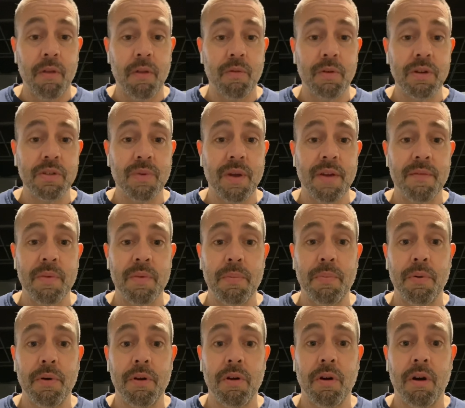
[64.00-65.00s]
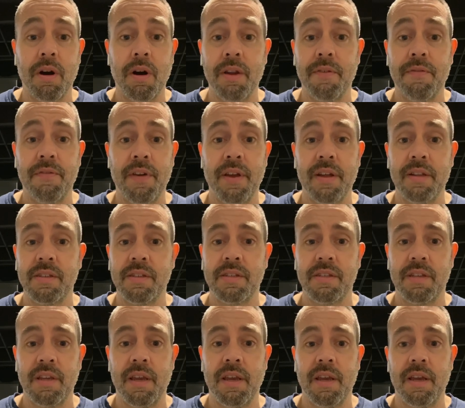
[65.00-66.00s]
reason we haven't been putting on
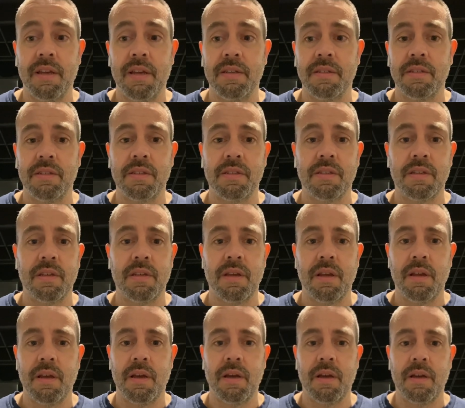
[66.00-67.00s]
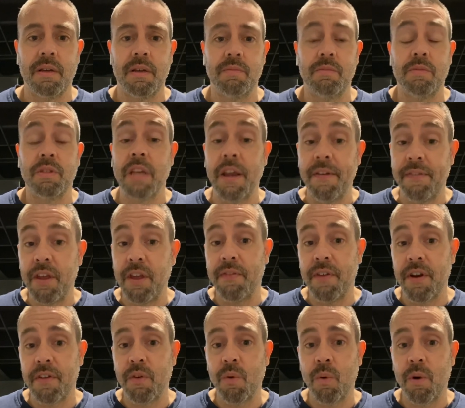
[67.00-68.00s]
events is safety of
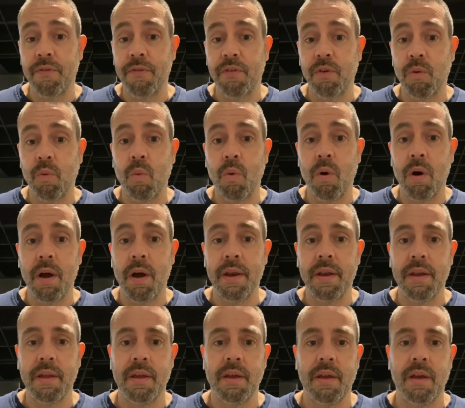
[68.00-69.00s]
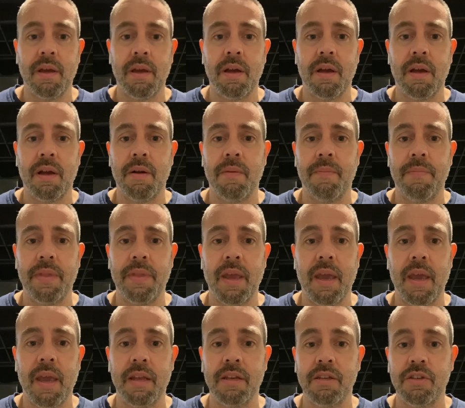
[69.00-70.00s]
everyone, for one,
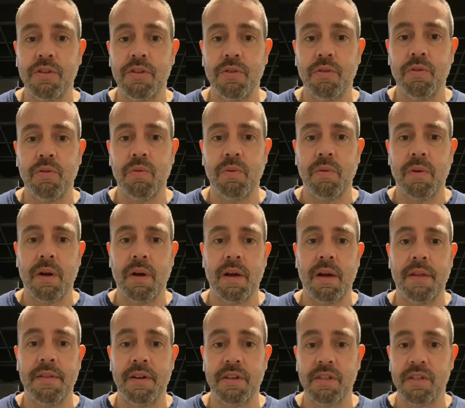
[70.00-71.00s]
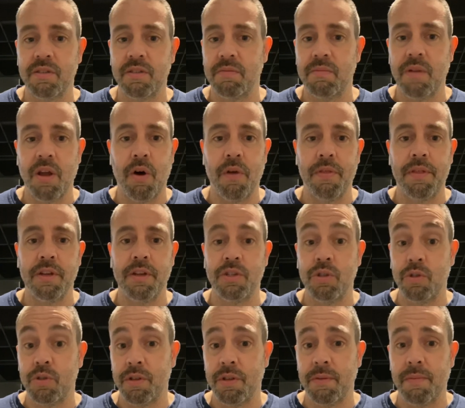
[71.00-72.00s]
and two, there's some health
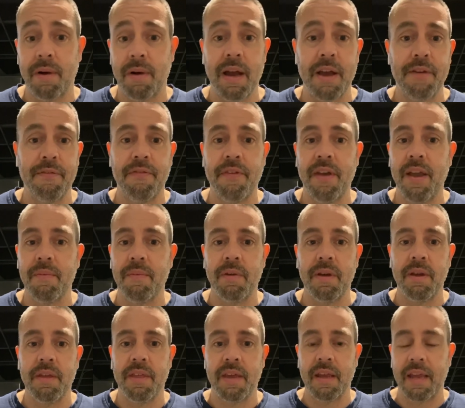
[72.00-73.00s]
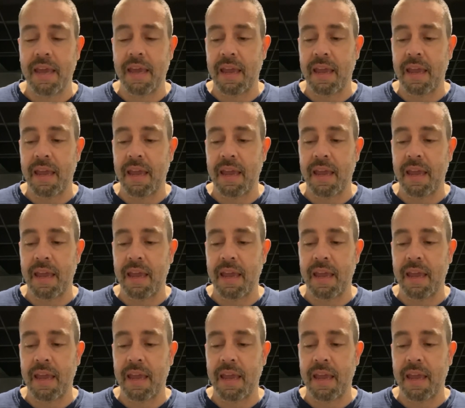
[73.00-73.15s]
issues in my family that